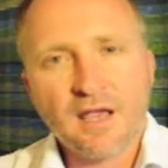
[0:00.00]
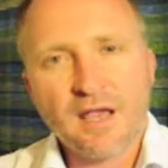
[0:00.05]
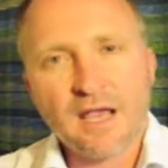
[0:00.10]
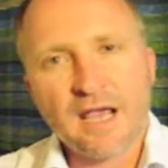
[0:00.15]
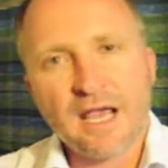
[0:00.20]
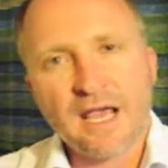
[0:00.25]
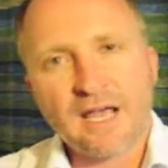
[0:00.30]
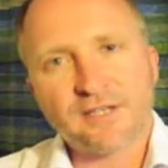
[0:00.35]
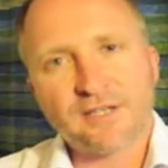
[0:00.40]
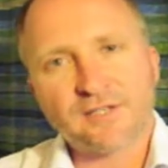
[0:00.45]

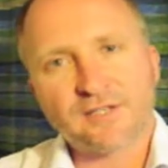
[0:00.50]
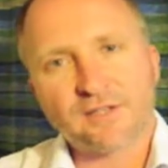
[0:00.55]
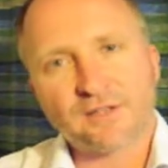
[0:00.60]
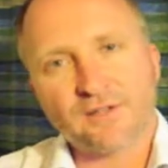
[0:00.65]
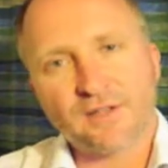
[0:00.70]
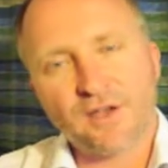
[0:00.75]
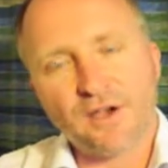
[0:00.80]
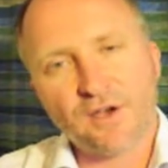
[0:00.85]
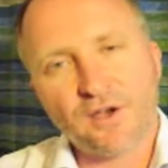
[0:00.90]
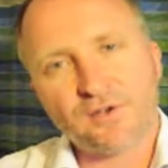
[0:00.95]
And
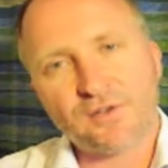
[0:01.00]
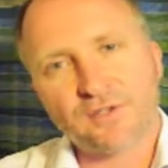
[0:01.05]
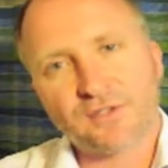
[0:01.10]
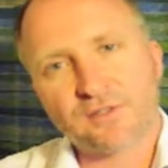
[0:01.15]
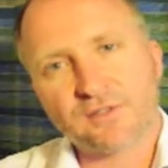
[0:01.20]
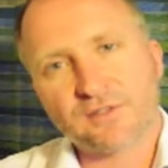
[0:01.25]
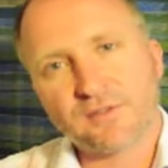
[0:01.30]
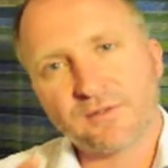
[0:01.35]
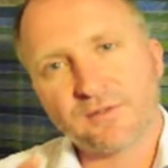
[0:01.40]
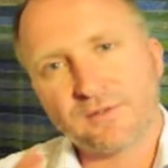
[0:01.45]

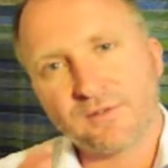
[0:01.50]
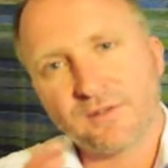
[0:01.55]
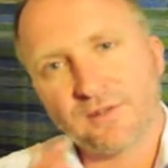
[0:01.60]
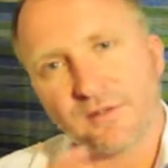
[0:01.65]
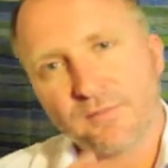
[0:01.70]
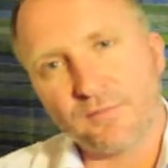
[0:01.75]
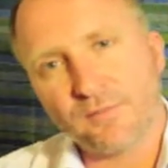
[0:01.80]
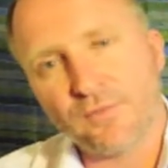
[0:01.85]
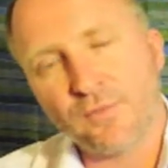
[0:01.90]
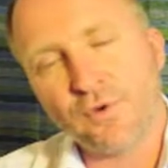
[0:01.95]
those
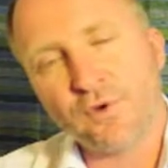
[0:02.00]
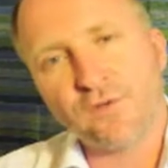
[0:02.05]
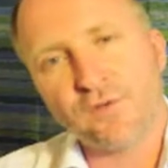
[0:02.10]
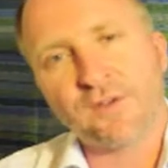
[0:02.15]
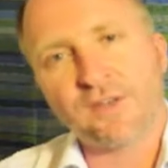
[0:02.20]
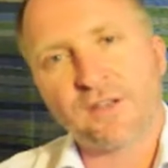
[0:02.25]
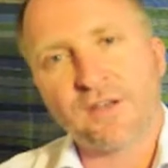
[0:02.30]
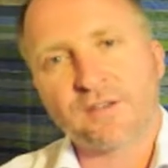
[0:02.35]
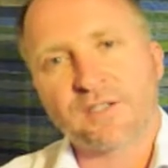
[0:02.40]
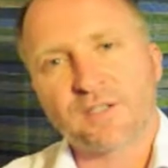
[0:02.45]

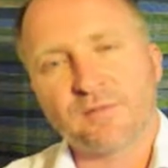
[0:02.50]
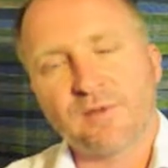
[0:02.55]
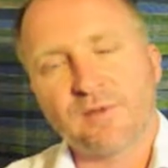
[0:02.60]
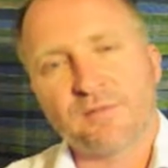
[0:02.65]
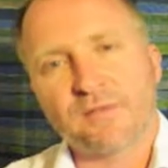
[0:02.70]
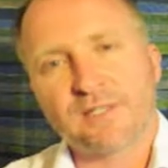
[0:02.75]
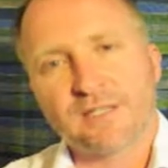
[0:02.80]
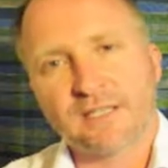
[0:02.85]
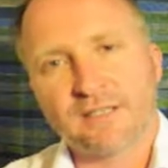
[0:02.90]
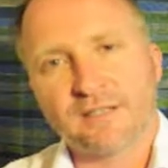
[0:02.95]
moving those
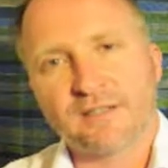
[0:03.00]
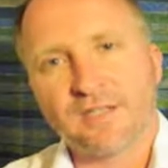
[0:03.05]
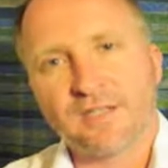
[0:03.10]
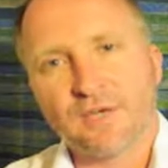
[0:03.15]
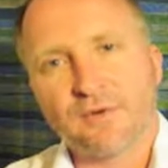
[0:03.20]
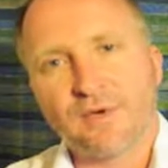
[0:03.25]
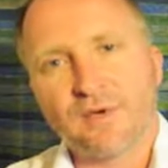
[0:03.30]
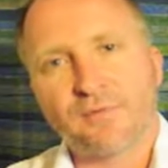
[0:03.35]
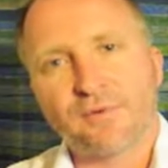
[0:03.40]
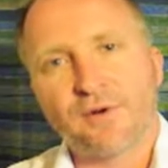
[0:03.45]
commitments under the
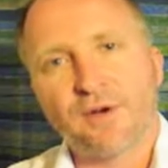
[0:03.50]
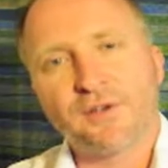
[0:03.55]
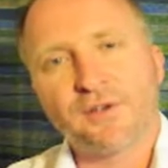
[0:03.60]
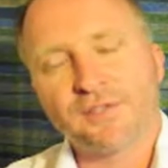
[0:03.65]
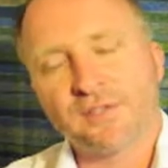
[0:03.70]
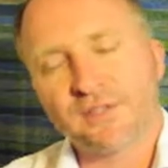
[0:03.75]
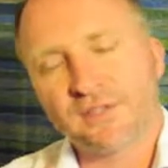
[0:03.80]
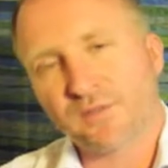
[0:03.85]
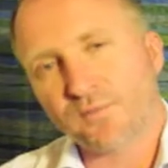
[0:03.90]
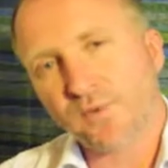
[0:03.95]
UN
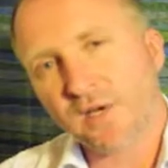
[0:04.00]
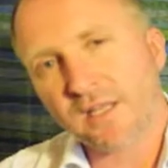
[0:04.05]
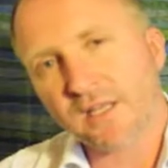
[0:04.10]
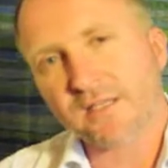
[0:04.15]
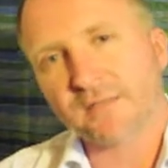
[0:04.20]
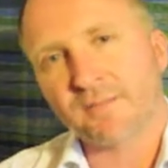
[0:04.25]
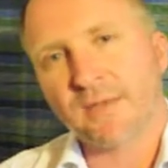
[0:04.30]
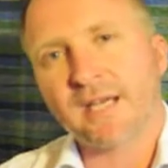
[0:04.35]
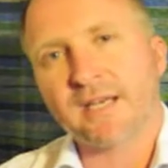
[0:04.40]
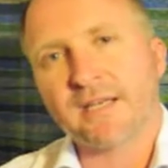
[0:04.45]
process, as well
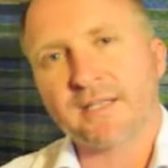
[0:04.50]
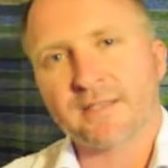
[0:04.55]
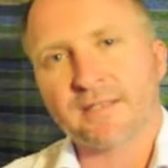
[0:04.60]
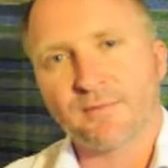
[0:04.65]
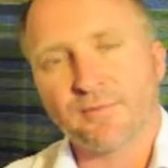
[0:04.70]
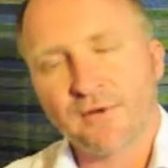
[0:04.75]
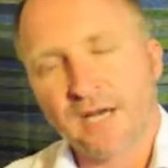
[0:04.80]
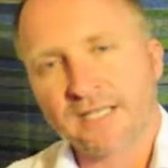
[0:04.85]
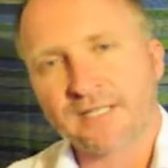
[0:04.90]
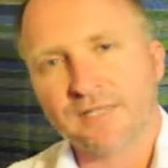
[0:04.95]
as making some
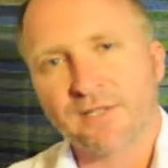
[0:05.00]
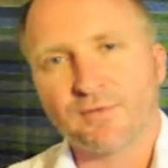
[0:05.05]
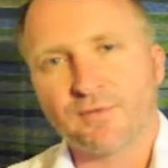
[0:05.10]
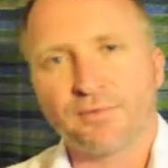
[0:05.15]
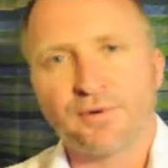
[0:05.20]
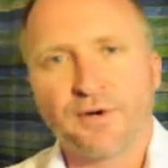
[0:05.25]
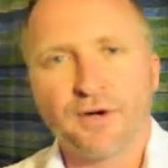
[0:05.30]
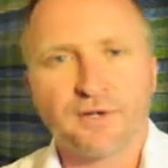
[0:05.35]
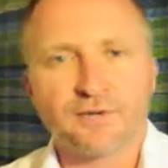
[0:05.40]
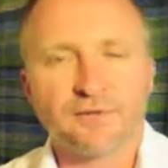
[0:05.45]
practical
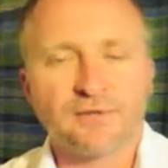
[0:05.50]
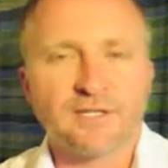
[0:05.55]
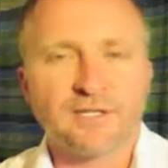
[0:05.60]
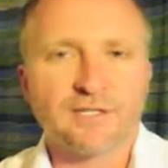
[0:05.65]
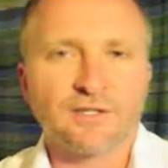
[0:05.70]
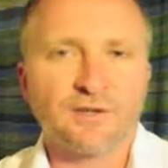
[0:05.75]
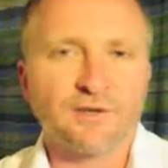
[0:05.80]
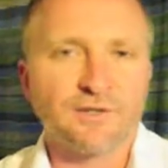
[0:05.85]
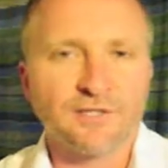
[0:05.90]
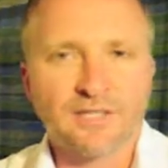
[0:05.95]

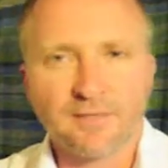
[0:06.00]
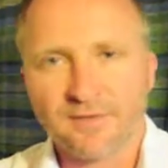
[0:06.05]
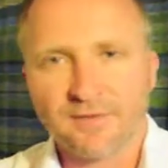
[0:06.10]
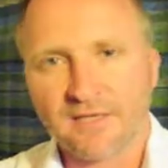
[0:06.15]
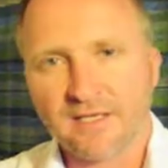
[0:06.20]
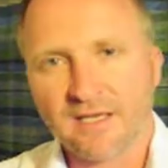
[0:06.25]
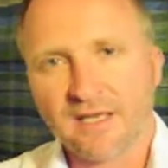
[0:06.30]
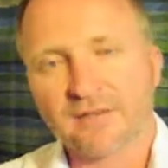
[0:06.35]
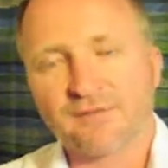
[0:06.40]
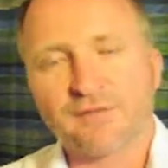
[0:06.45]
progress on some of
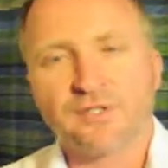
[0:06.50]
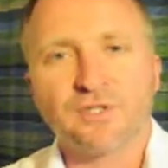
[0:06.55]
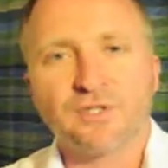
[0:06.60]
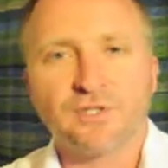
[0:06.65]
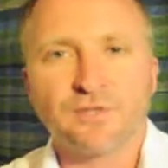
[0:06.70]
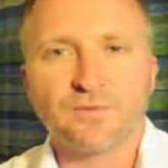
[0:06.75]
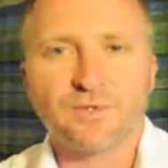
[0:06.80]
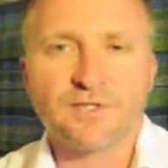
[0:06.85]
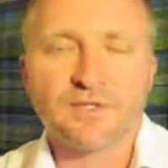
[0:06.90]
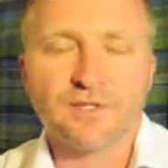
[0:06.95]
the other
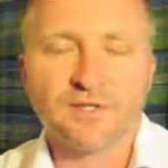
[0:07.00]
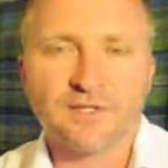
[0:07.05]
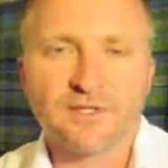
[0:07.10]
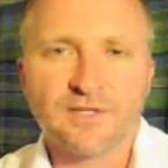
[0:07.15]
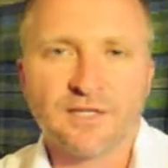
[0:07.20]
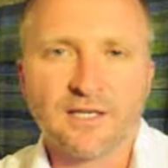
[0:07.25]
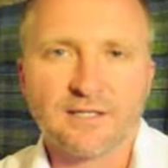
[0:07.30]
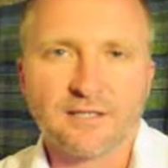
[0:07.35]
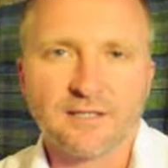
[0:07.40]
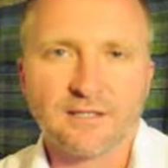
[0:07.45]
issues which I'll
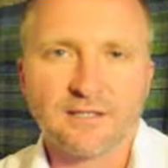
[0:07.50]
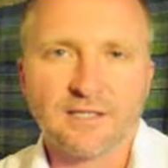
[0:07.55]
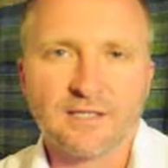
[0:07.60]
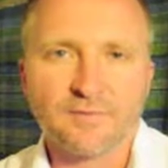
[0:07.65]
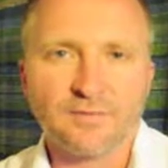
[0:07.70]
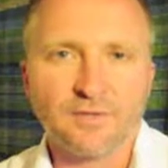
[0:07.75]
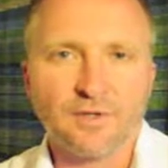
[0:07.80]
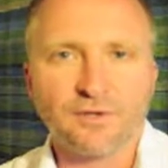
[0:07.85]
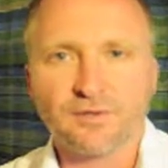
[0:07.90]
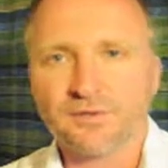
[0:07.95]
discuss in these
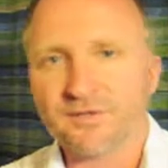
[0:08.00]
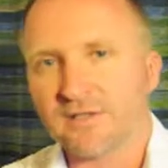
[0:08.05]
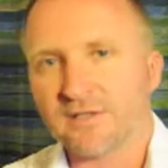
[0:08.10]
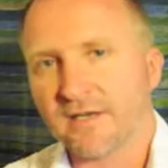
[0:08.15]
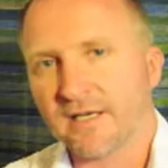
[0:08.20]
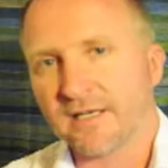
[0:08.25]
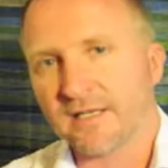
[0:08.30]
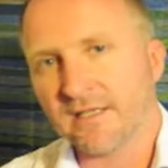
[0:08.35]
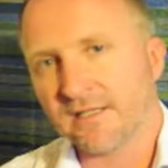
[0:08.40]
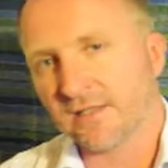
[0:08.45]
blogs,
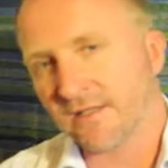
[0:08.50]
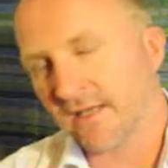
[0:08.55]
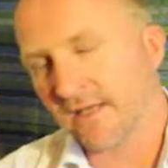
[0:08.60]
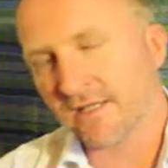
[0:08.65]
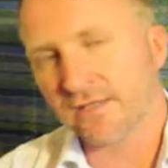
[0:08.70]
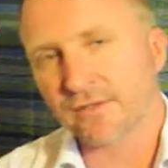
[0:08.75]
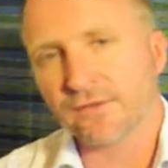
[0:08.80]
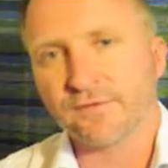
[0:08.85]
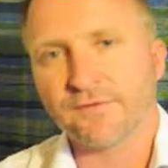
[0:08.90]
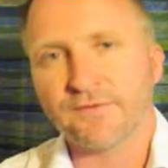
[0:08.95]
like
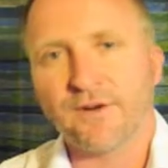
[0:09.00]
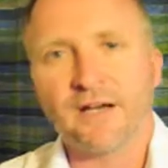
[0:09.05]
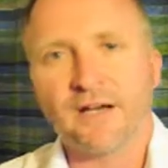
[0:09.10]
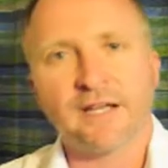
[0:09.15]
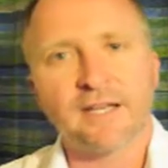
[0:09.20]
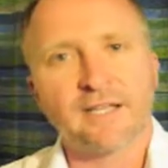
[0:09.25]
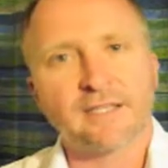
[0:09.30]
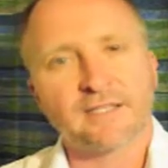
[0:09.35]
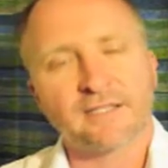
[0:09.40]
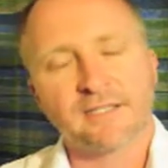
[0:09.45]
international
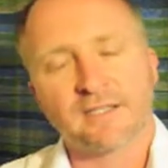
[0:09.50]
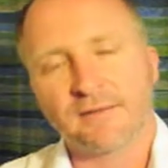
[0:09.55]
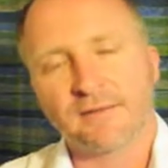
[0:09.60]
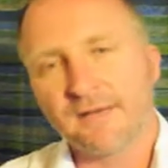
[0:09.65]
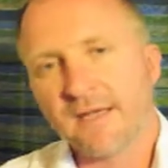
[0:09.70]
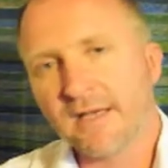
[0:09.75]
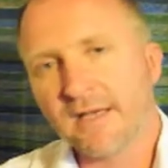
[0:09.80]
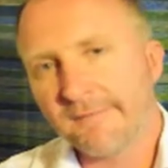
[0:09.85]
financing,